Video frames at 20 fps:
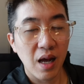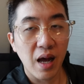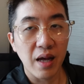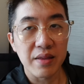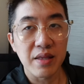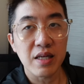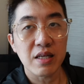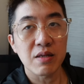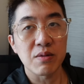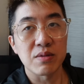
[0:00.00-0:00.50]
I
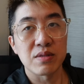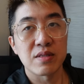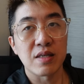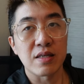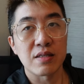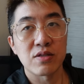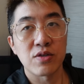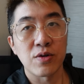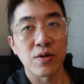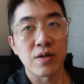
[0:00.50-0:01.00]
think it was
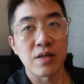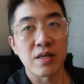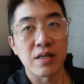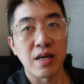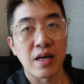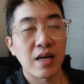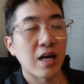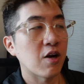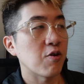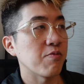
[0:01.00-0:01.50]
6:30,
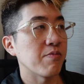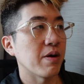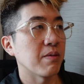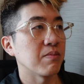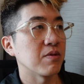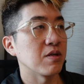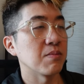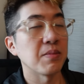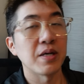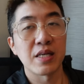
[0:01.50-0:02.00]
I can't
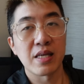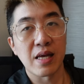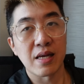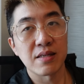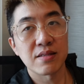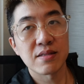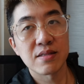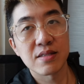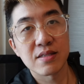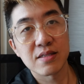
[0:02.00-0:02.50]
remember, but
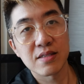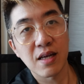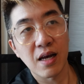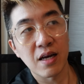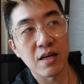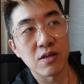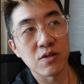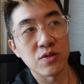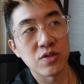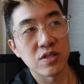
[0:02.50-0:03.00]
yes,
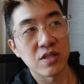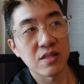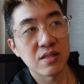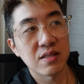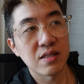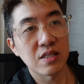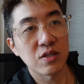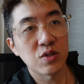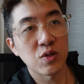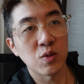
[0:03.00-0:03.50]
I'll just
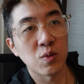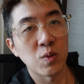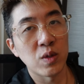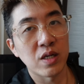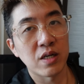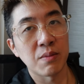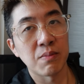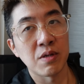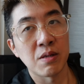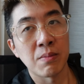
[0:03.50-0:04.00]
need to
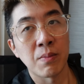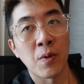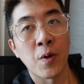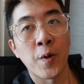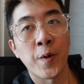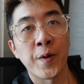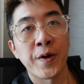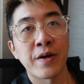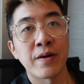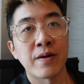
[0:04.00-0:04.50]
work a bit
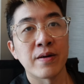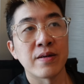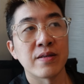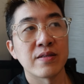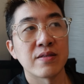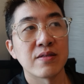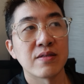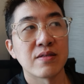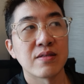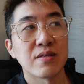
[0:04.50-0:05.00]
more
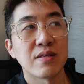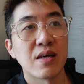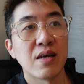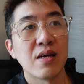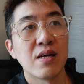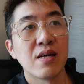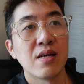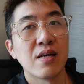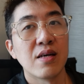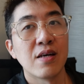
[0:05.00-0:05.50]
because
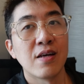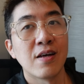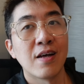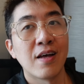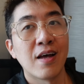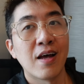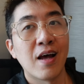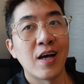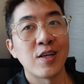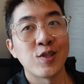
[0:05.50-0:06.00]

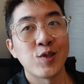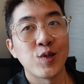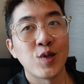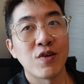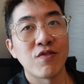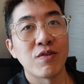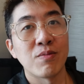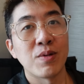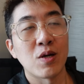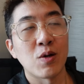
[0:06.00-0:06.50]
I still
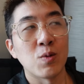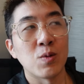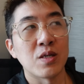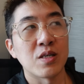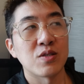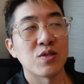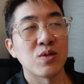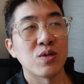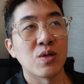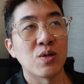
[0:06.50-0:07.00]
have a bit of
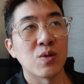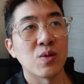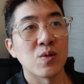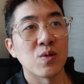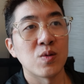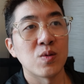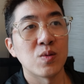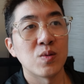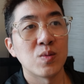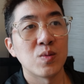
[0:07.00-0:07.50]
work to
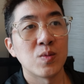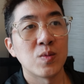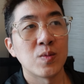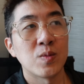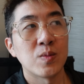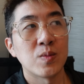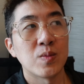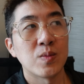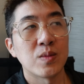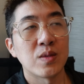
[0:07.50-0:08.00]
go.
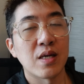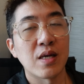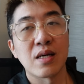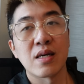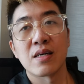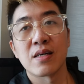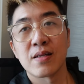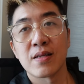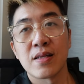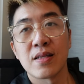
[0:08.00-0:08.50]
Yeah,
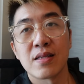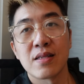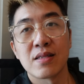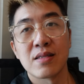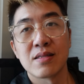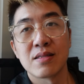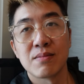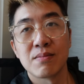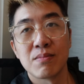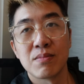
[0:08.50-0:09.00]

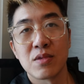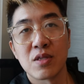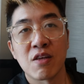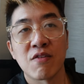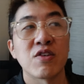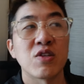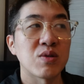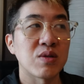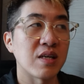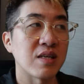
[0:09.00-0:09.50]

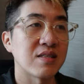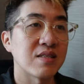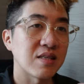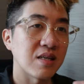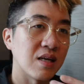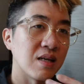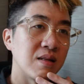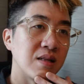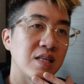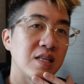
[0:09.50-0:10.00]
even though
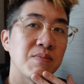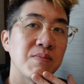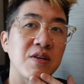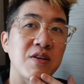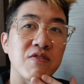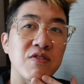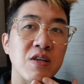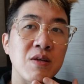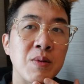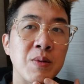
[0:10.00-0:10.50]
there's a little bit
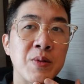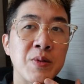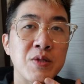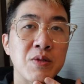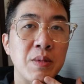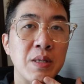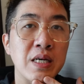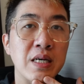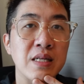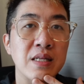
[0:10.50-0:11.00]
of emails,
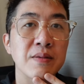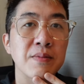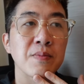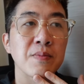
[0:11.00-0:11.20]
but